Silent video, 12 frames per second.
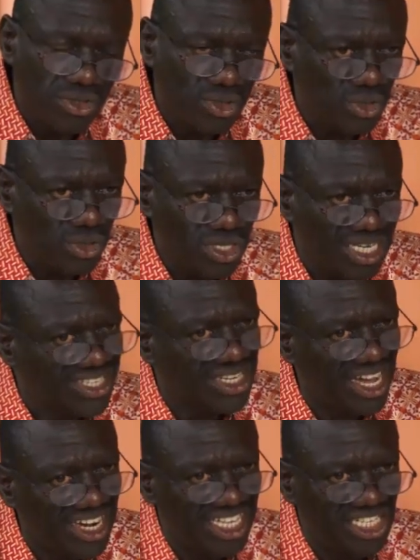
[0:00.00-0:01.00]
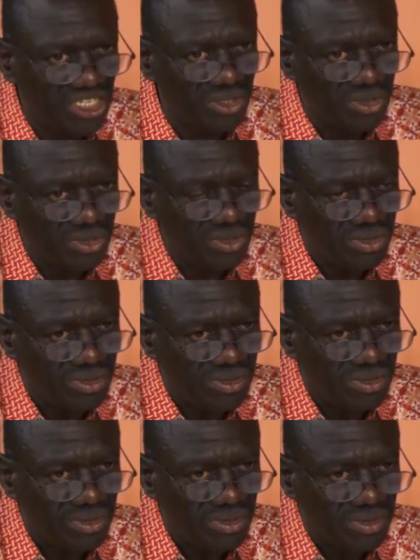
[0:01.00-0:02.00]
to discourage you
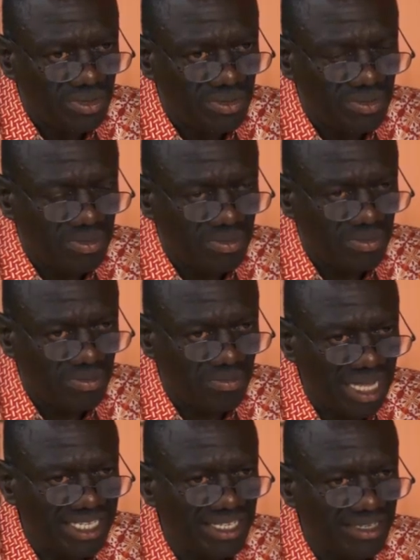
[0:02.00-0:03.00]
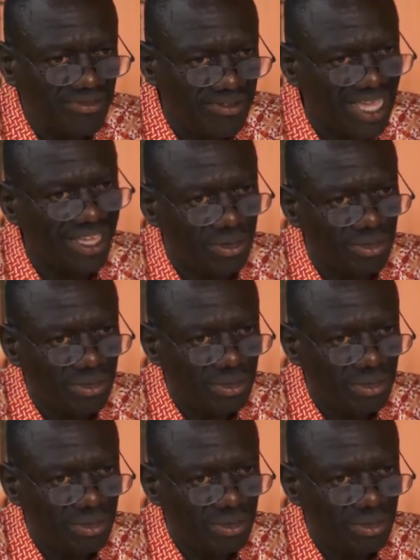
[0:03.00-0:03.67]
must fail.